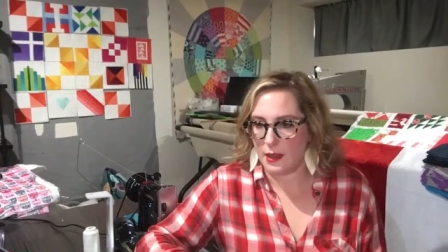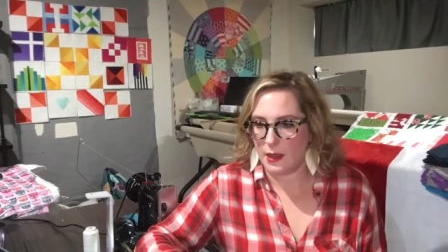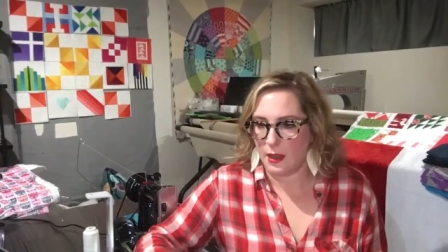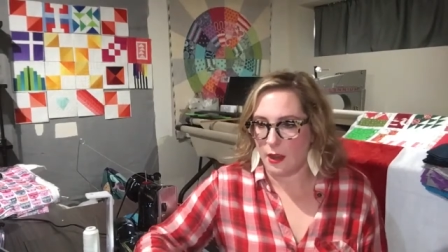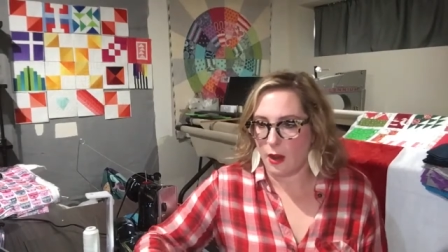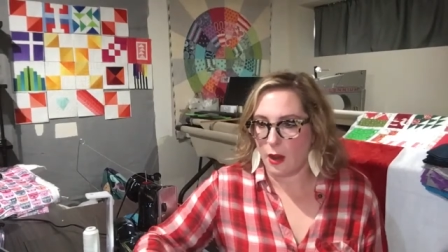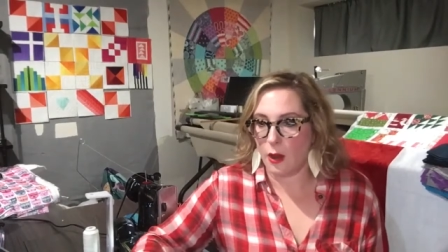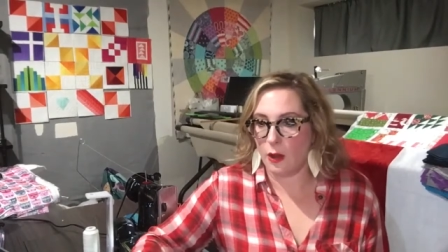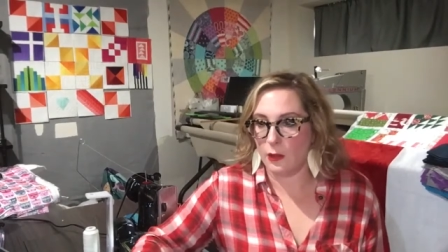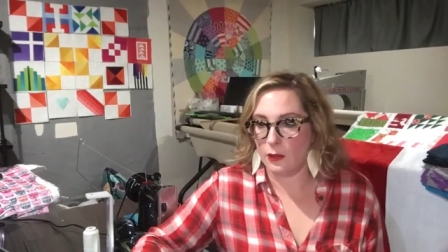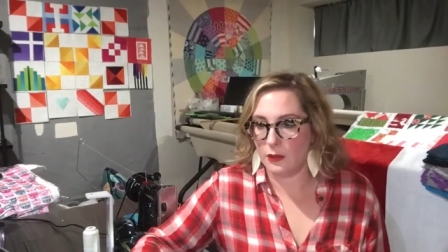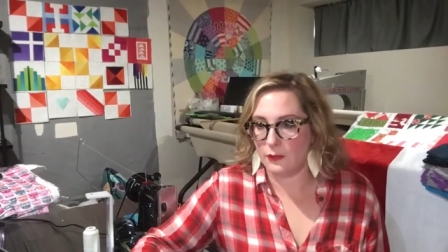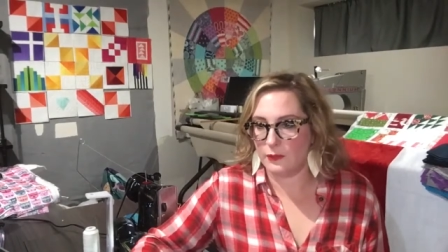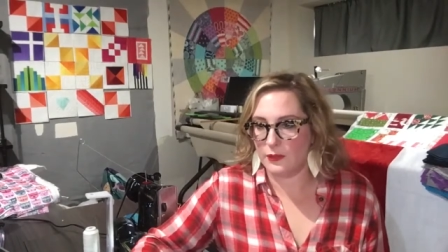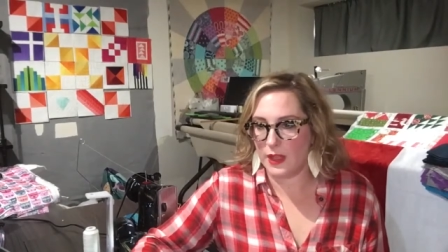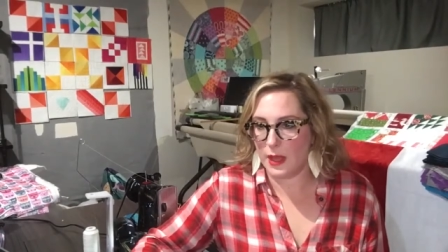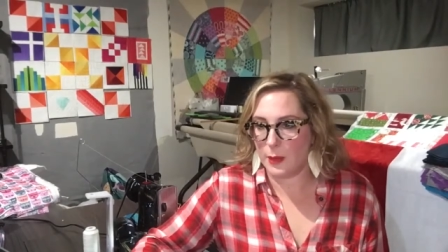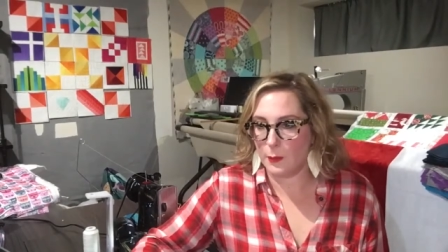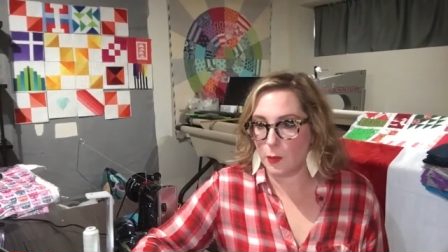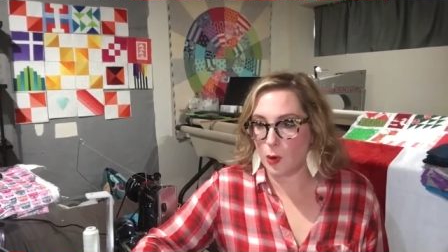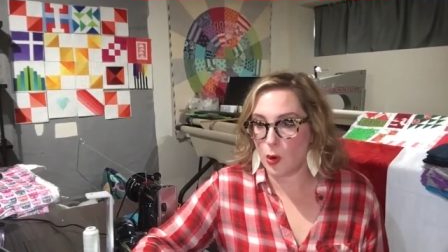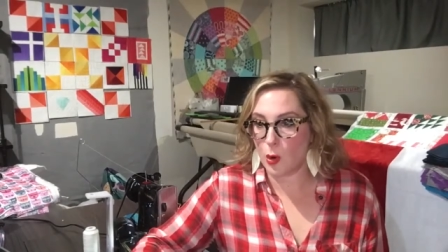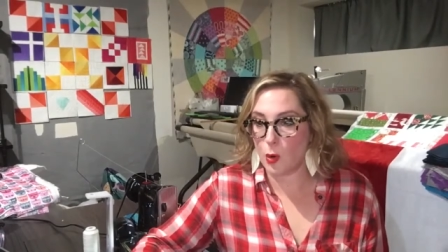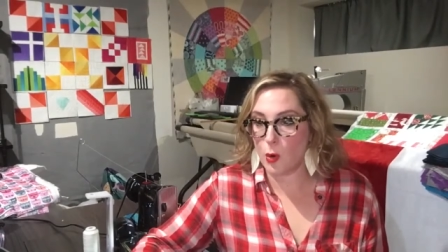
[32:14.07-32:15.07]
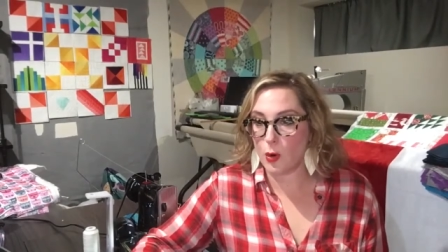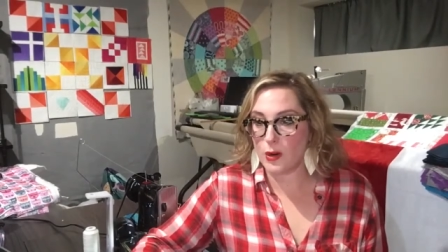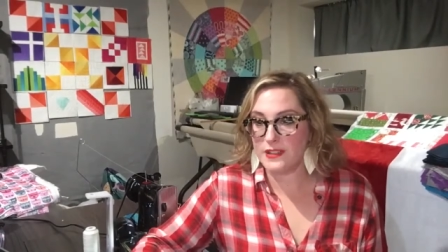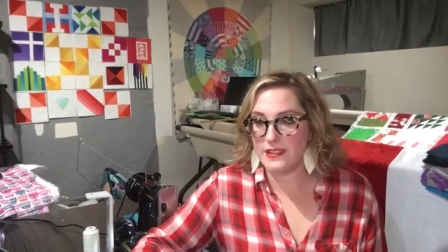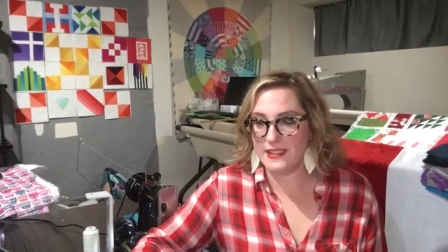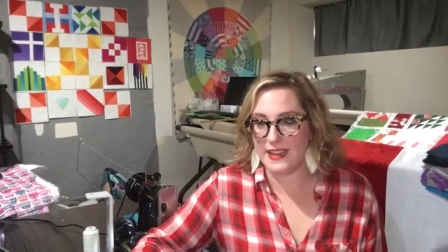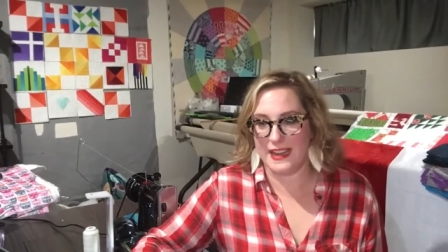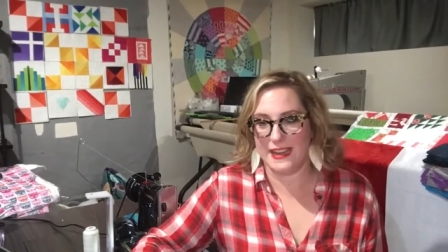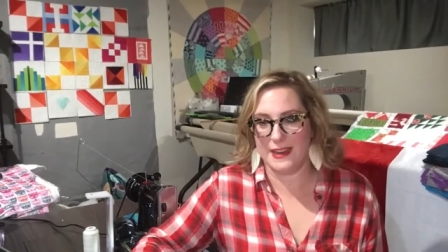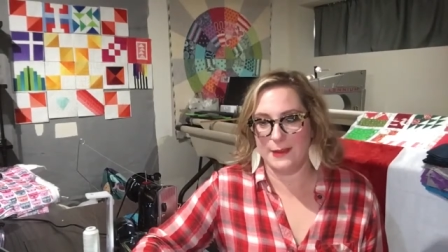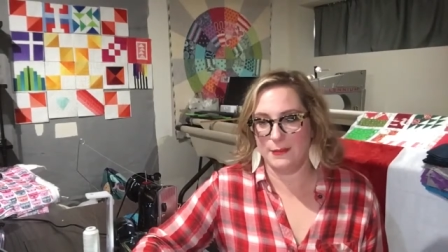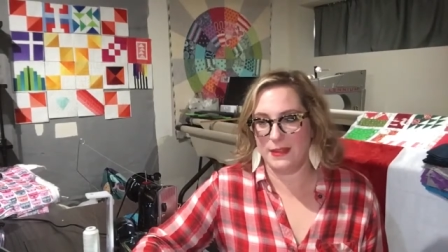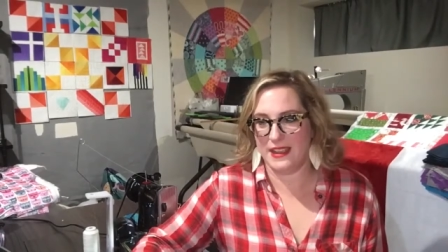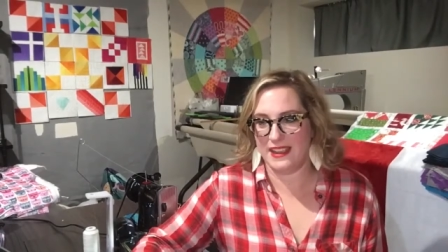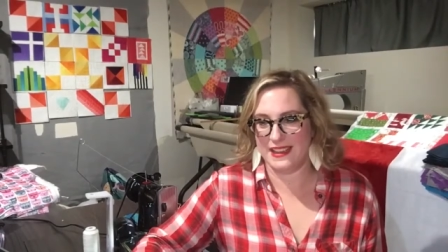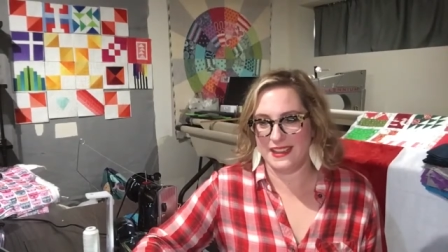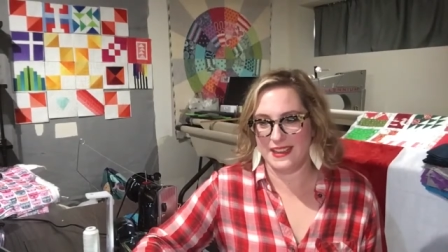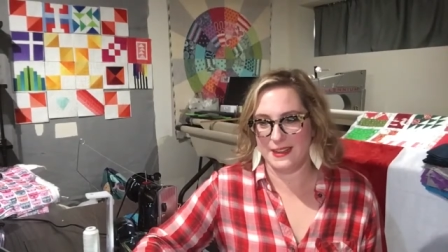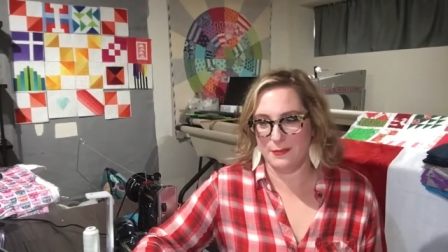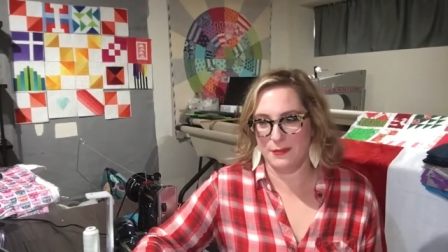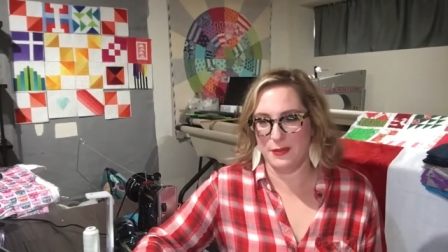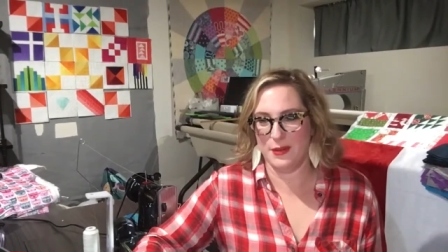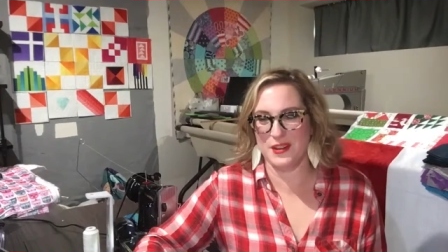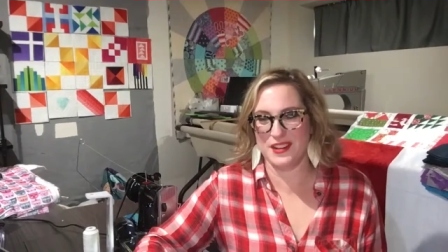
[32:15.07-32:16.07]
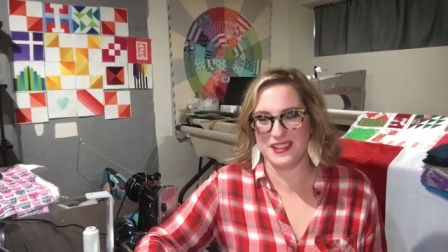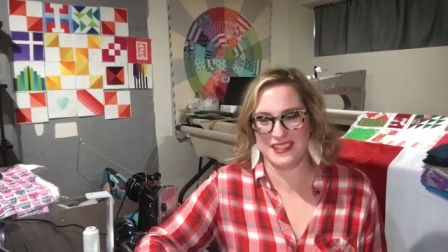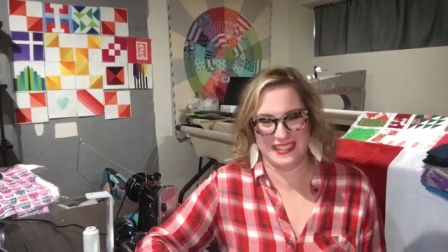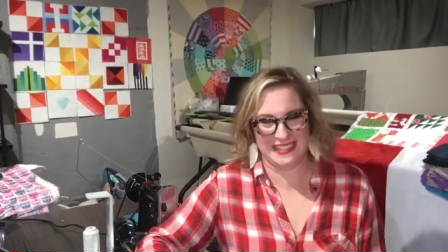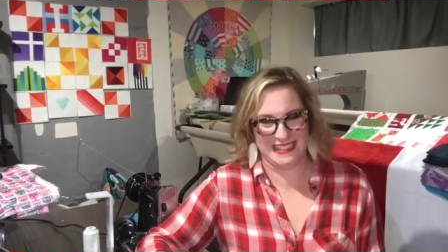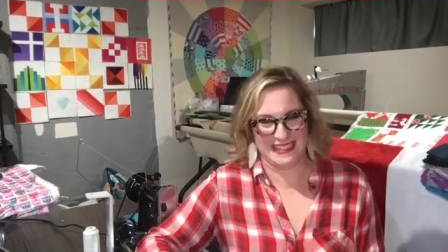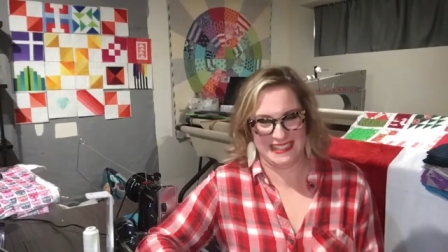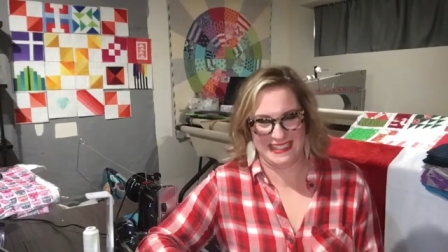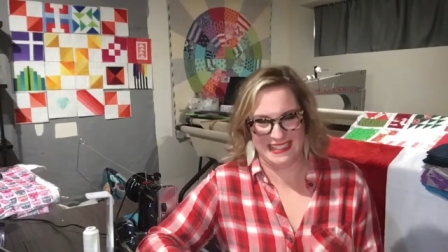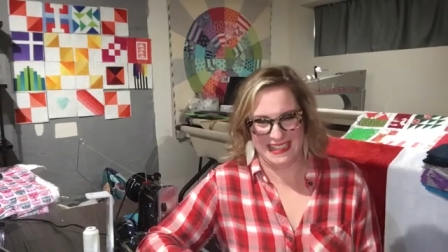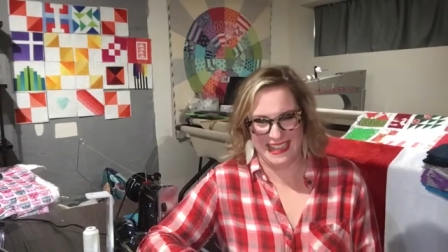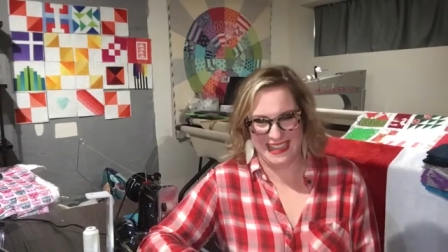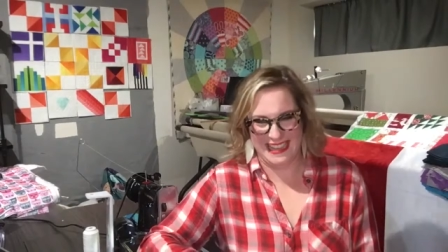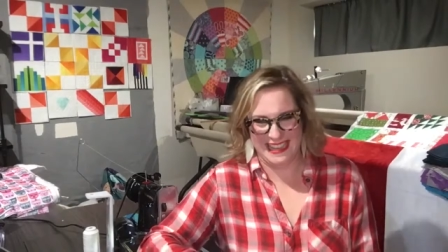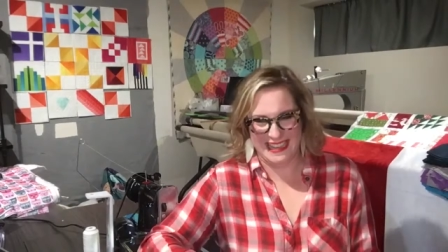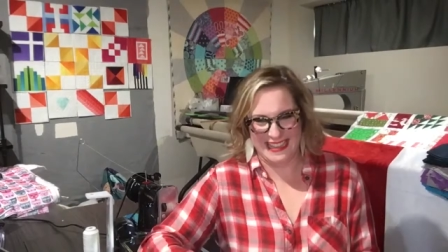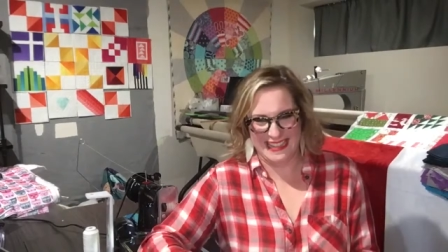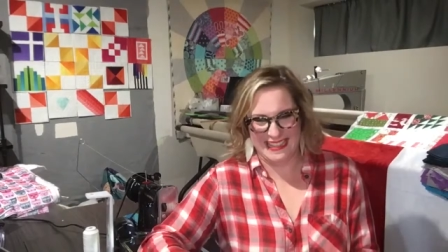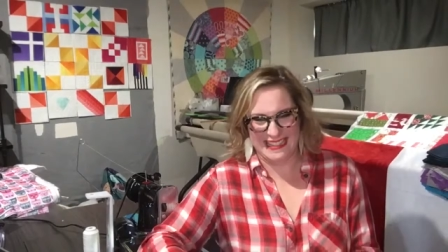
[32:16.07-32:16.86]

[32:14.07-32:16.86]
All of them coordinate, Peggy Morrison says.